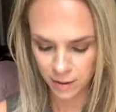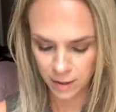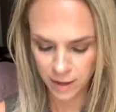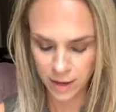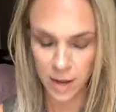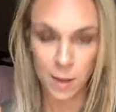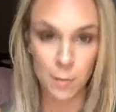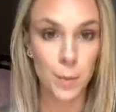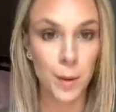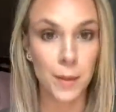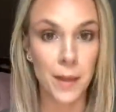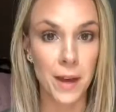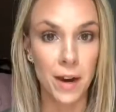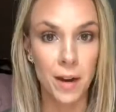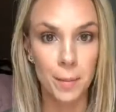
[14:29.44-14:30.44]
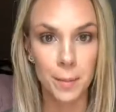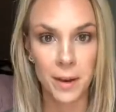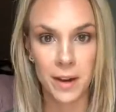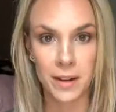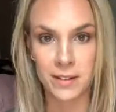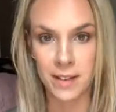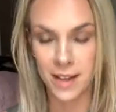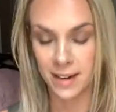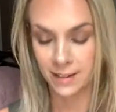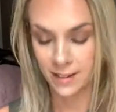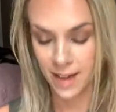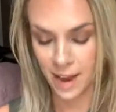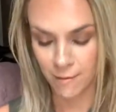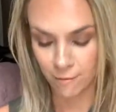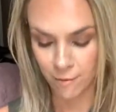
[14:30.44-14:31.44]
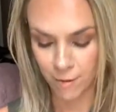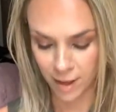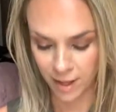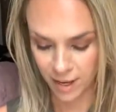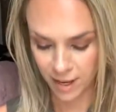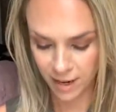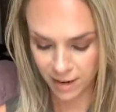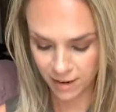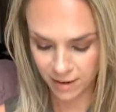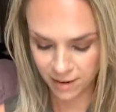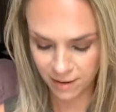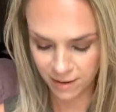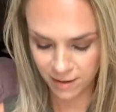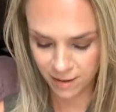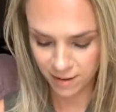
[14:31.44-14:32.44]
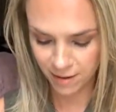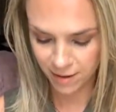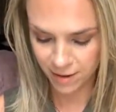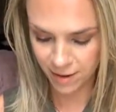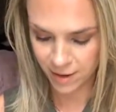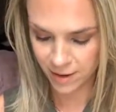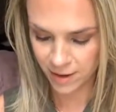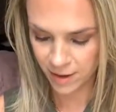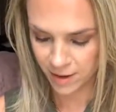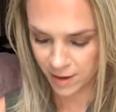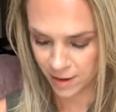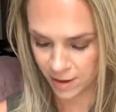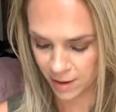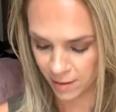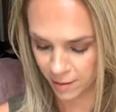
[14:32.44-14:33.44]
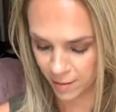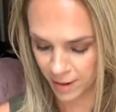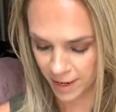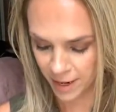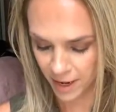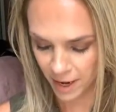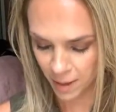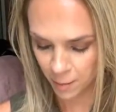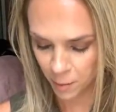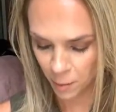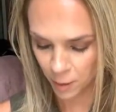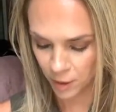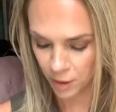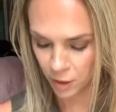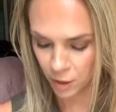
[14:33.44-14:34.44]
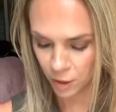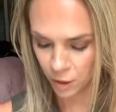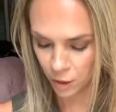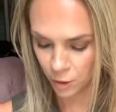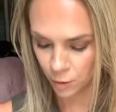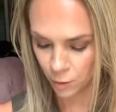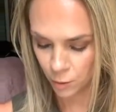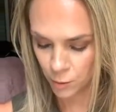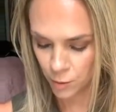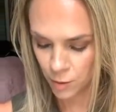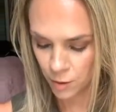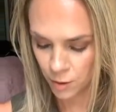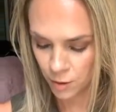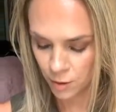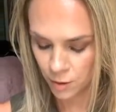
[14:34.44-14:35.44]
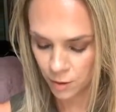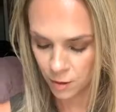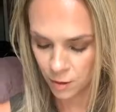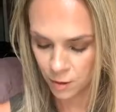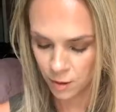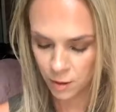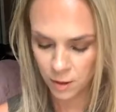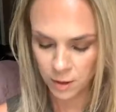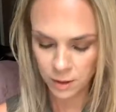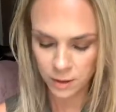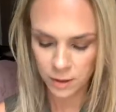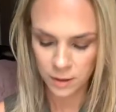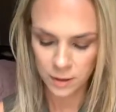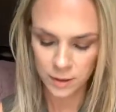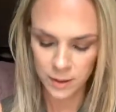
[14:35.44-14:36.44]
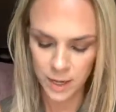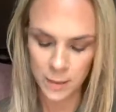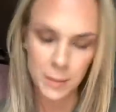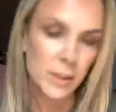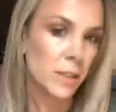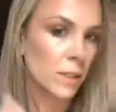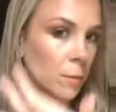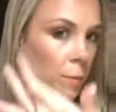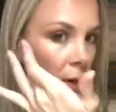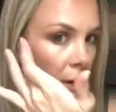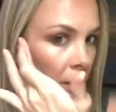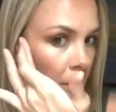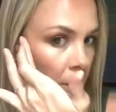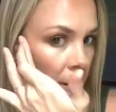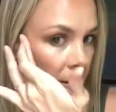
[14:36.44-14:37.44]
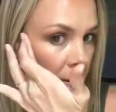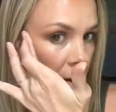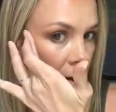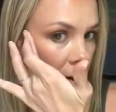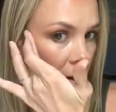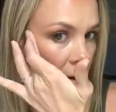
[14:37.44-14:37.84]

and put that on because that is everything. All right, I'm going to dab into my Glamazing.